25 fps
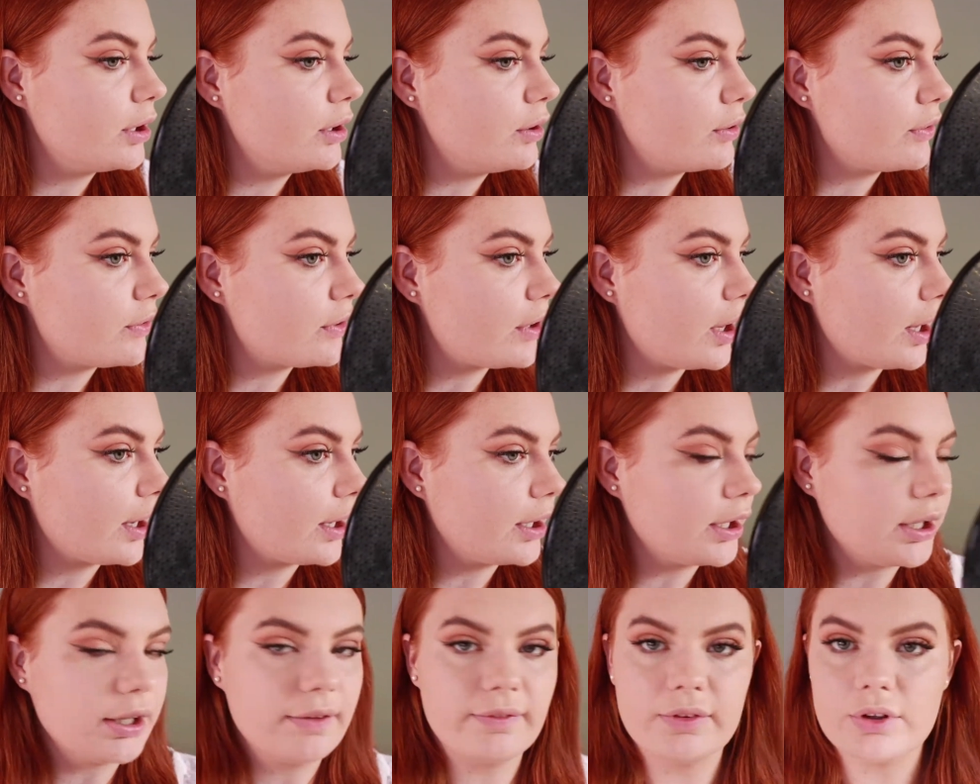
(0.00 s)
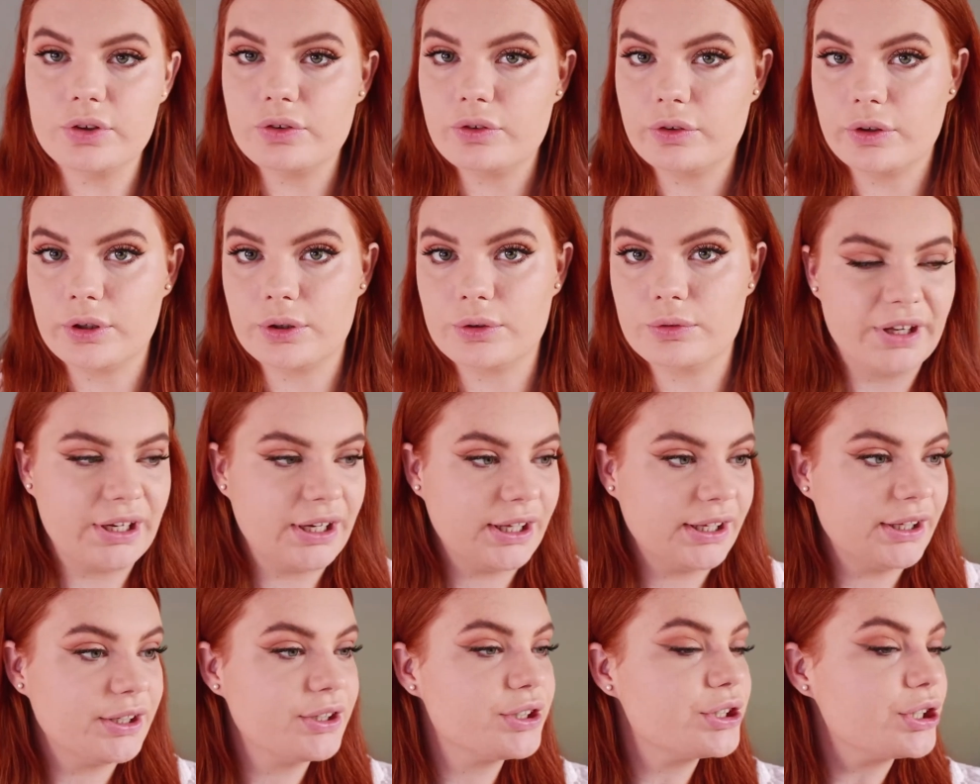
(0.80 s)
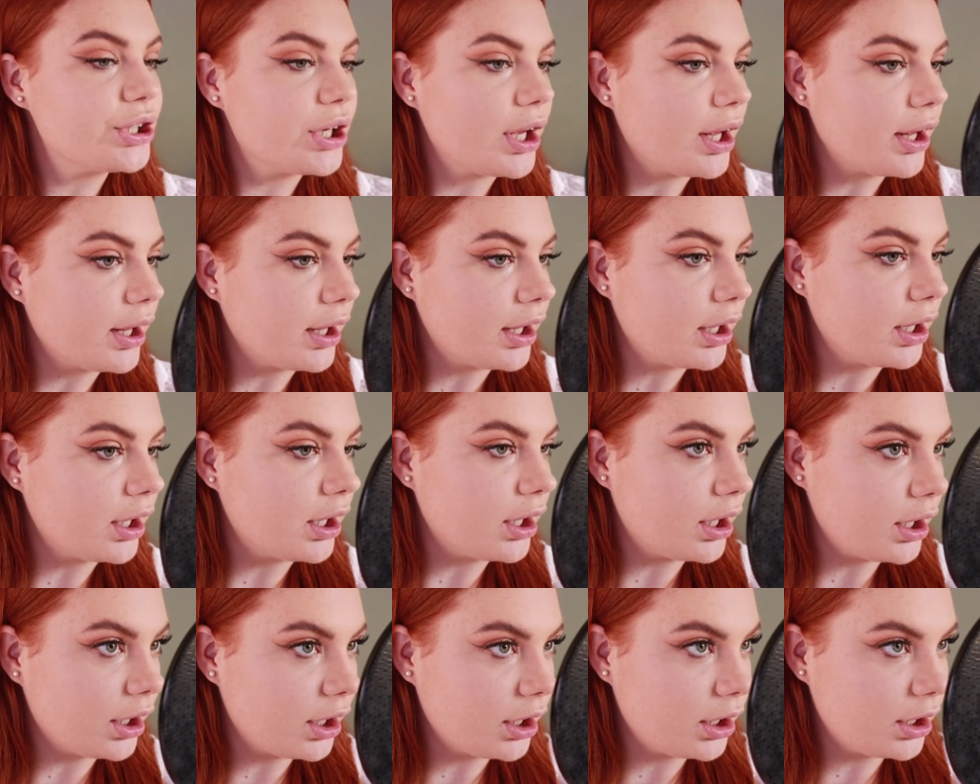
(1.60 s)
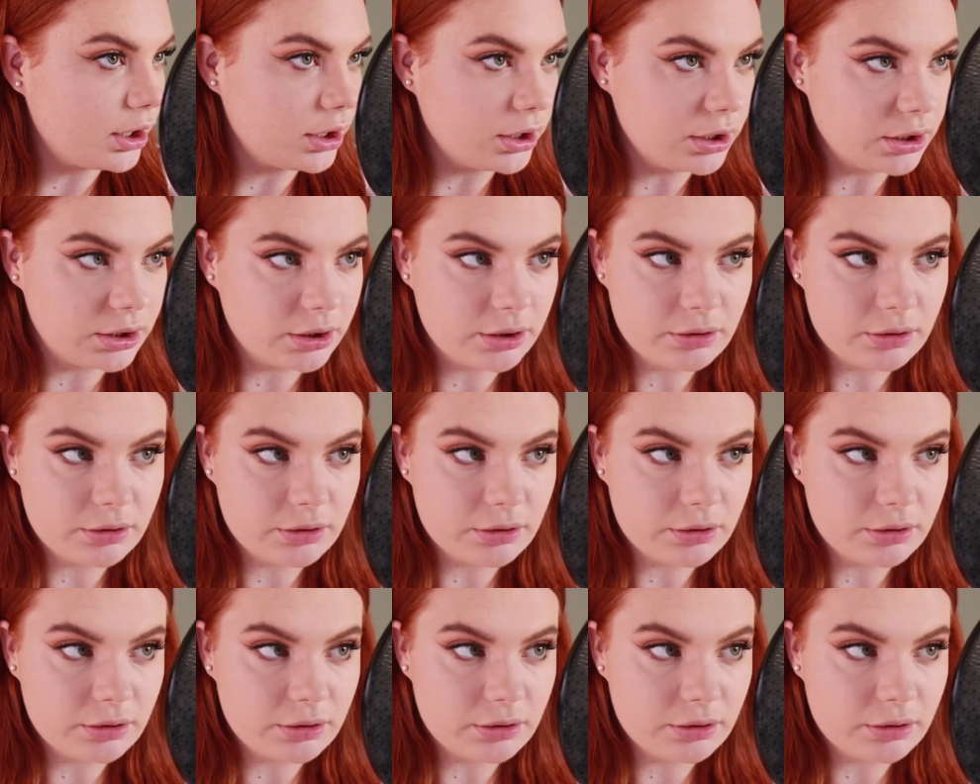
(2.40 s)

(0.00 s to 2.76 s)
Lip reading: looks like an even tone finish, and